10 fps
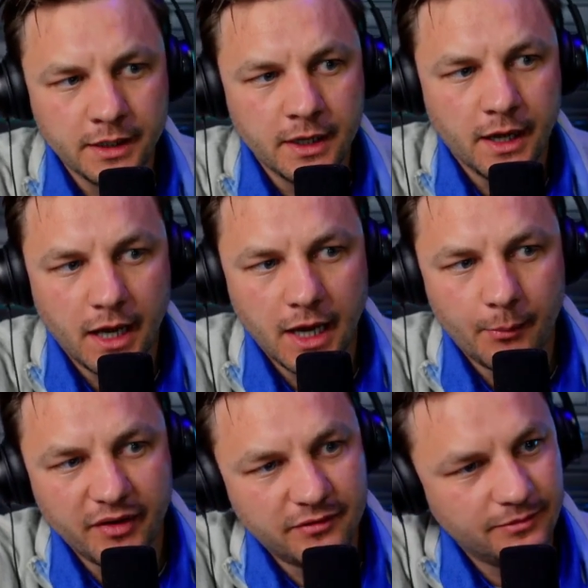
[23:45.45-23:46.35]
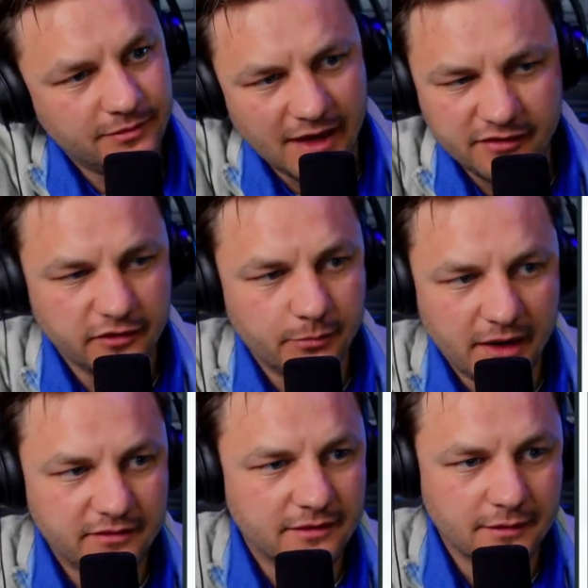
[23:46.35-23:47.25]
But that just
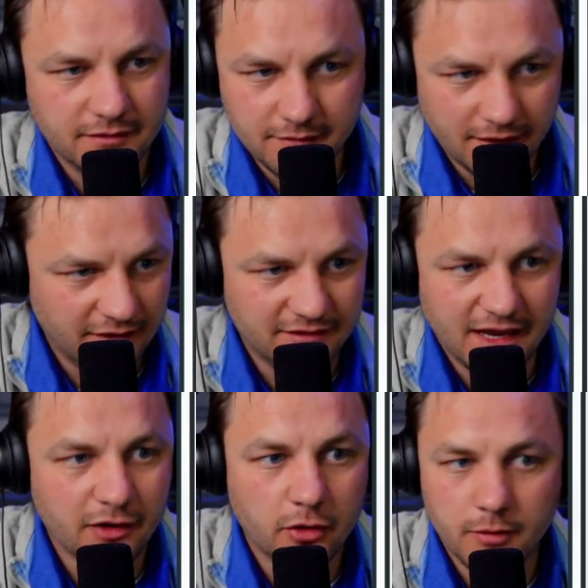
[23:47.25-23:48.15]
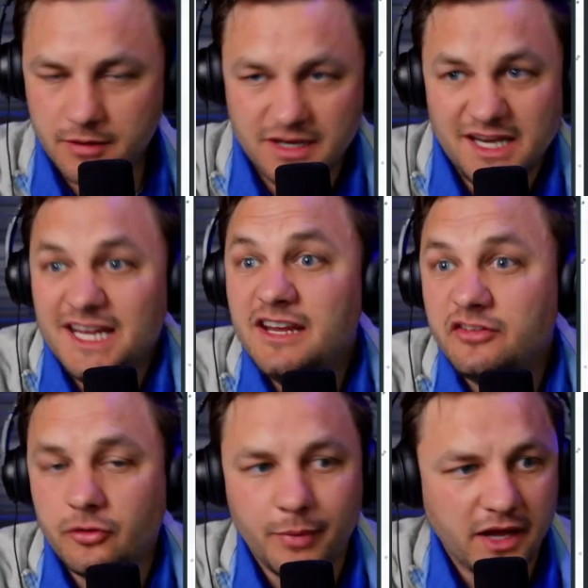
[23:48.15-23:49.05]
makes it like Xander an
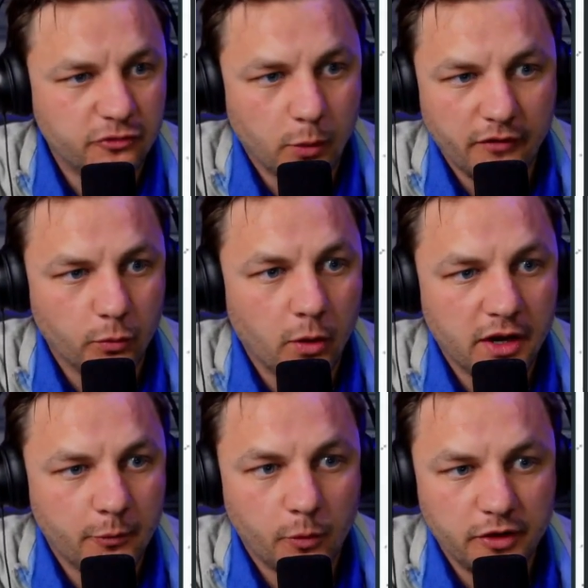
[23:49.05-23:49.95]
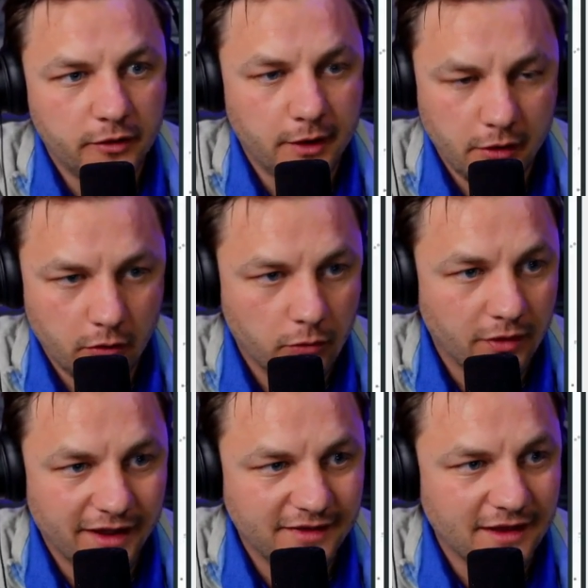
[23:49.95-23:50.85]
easier bet. 12-1 on William Hill.
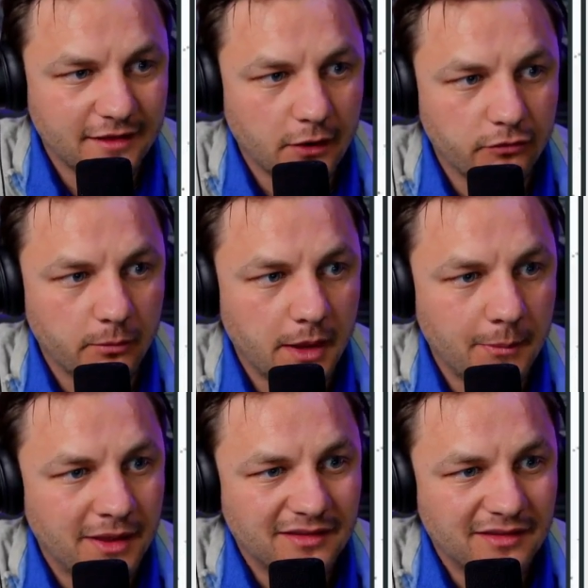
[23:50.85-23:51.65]
Like that there from him.